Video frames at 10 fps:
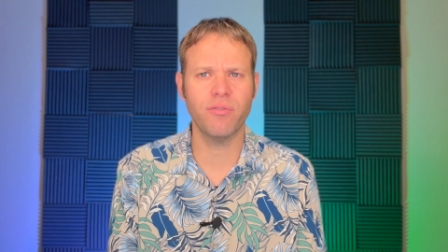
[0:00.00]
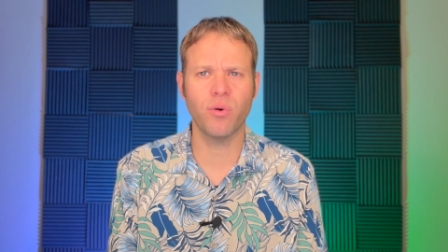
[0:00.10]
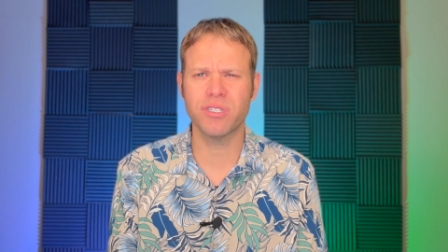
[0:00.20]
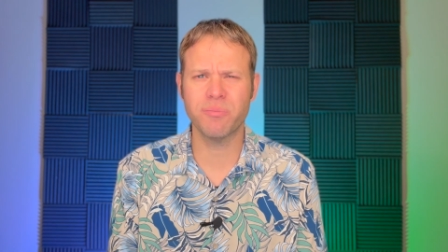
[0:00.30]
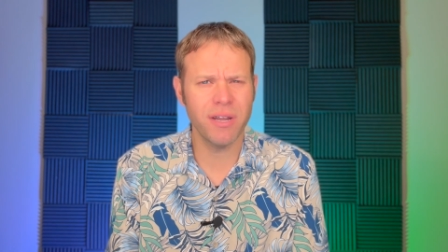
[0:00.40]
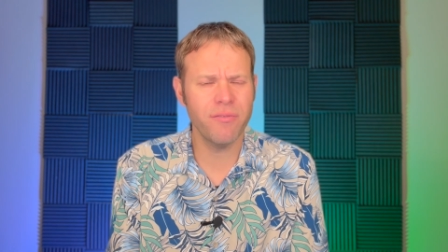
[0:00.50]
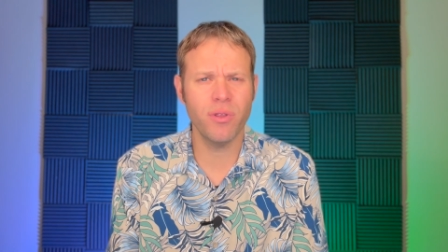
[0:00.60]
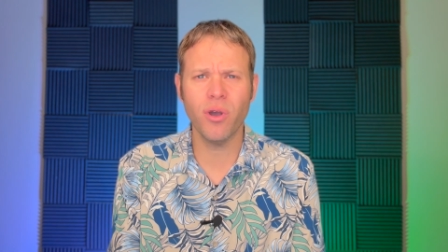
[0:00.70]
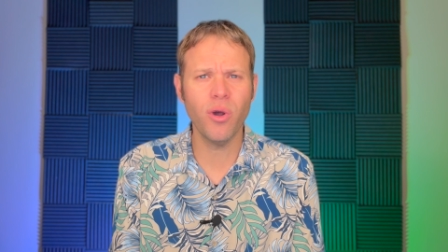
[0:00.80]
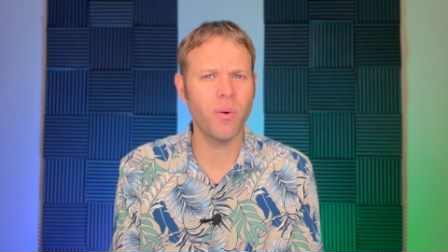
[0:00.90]
Of course, many of
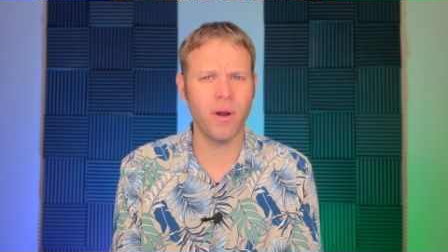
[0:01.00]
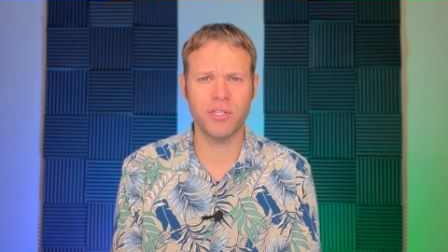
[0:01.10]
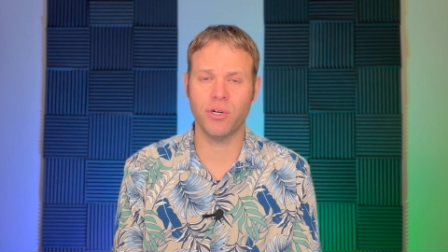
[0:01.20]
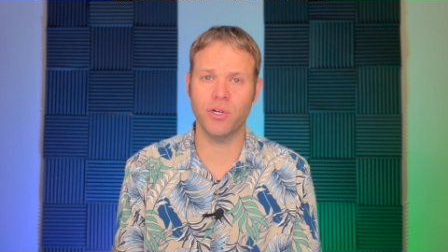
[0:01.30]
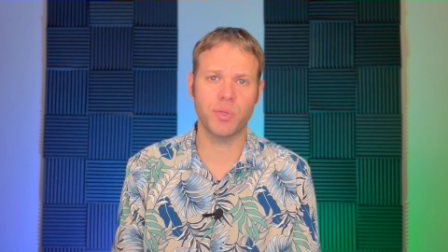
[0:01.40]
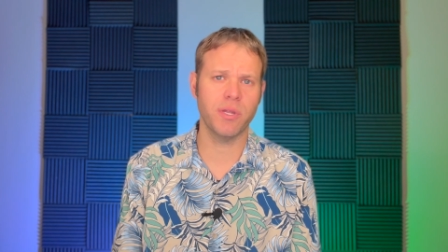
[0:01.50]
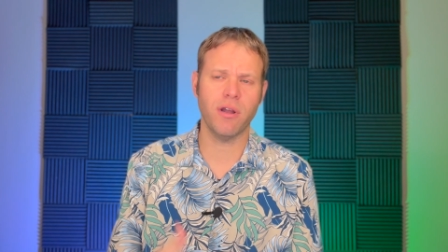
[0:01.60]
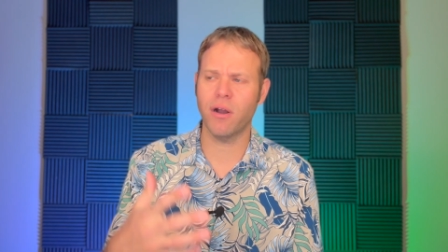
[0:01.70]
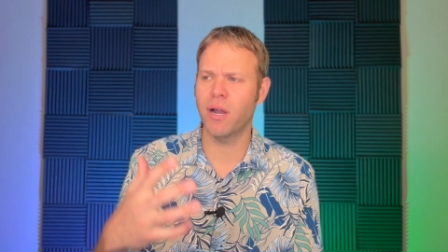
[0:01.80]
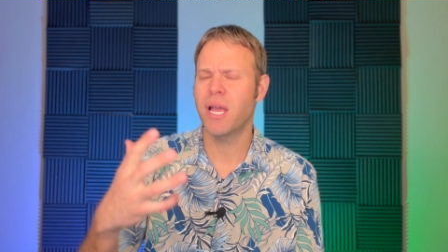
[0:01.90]
you that go to our church with
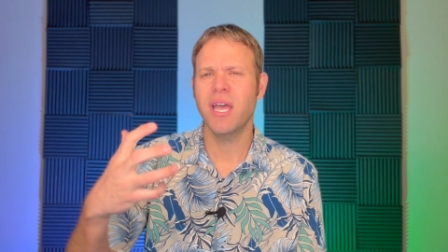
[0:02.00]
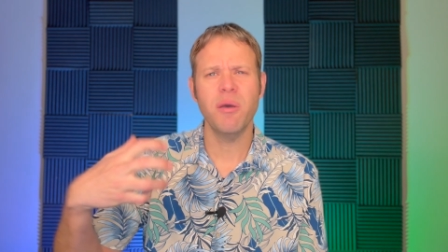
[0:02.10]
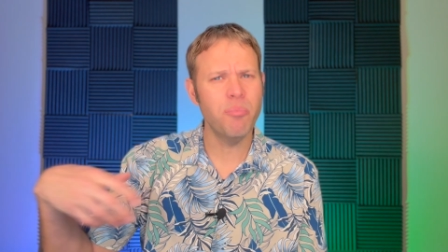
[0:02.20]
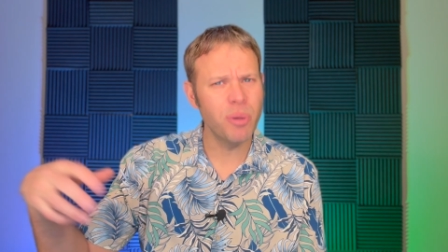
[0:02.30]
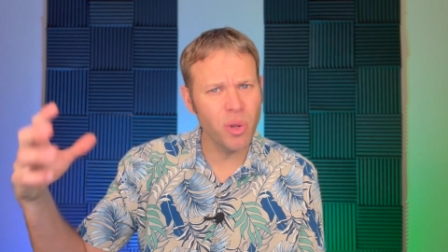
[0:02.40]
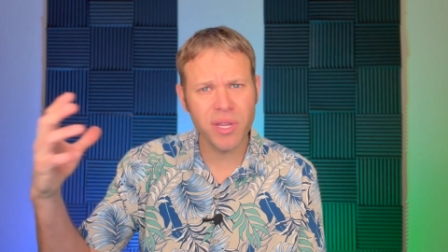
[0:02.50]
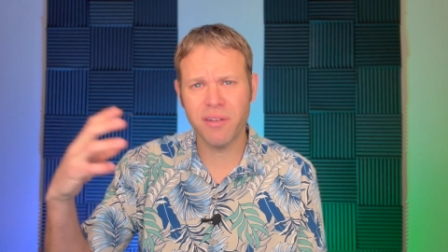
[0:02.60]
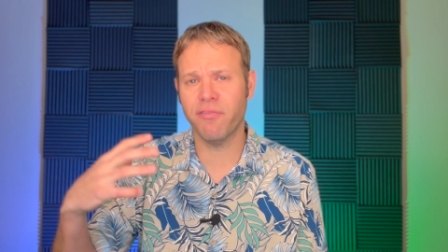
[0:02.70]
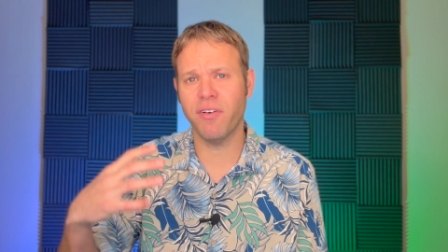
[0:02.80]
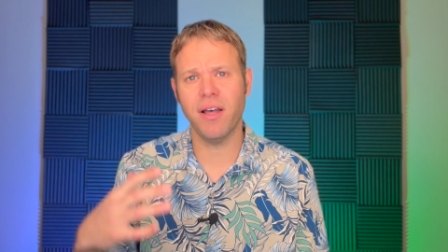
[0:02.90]
our
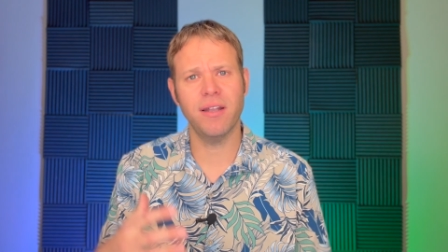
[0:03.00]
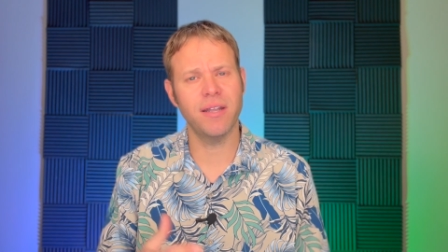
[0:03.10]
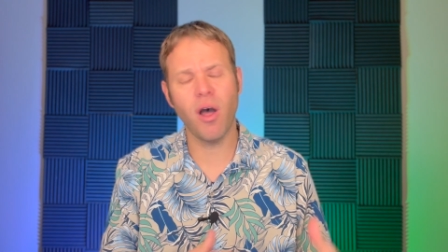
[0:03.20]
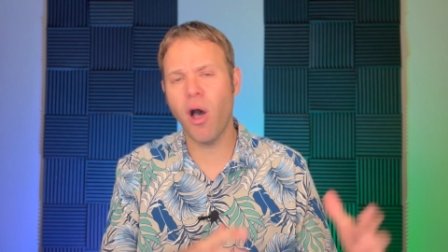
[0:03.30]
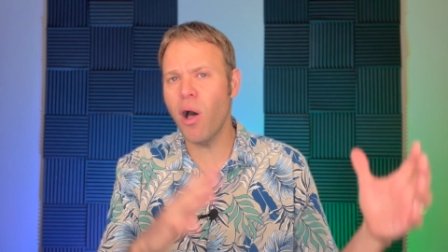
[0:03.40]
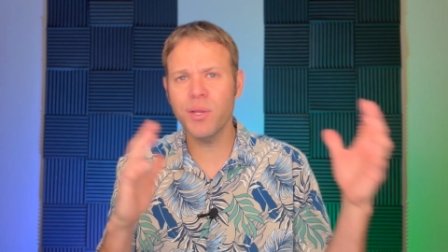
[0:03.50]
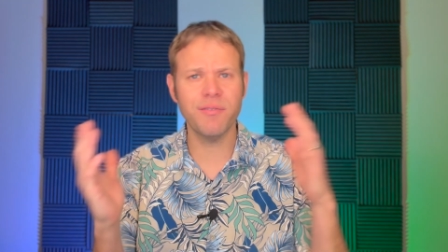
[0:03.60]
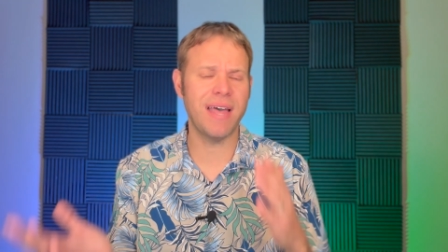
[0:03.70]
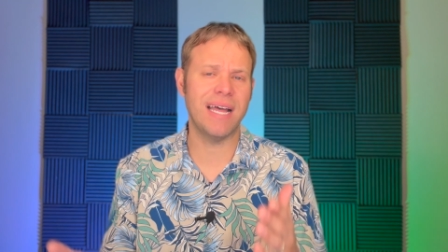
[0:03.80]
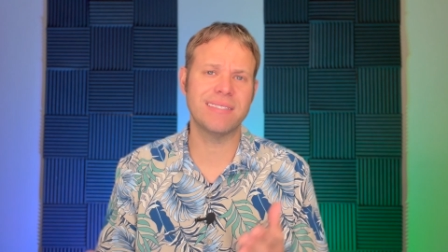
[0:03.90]
building fund and all
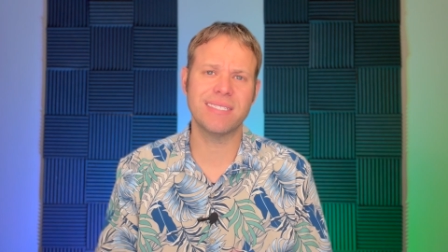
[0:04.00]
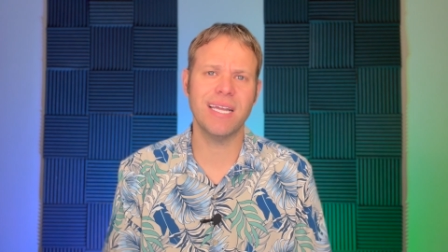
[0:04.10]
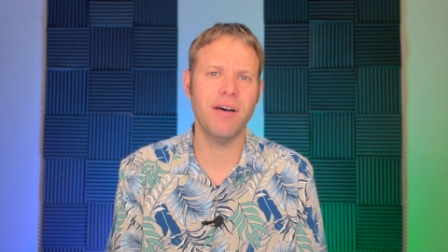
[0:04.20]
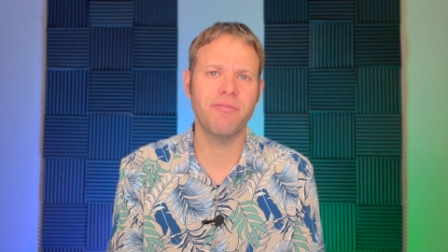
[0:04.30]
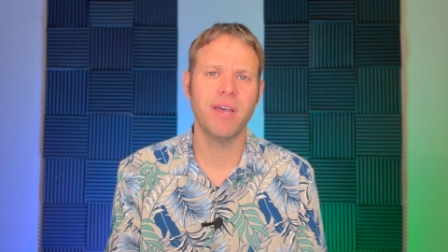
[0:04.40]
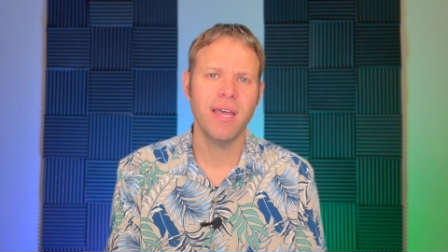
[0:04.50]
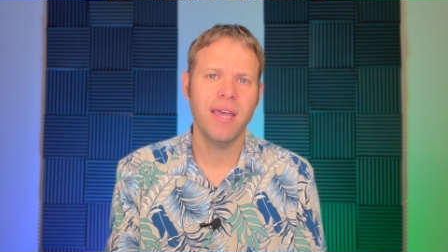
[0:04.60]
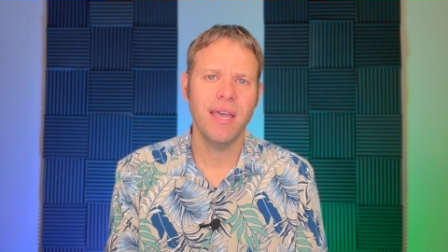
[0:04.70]
of that stuff.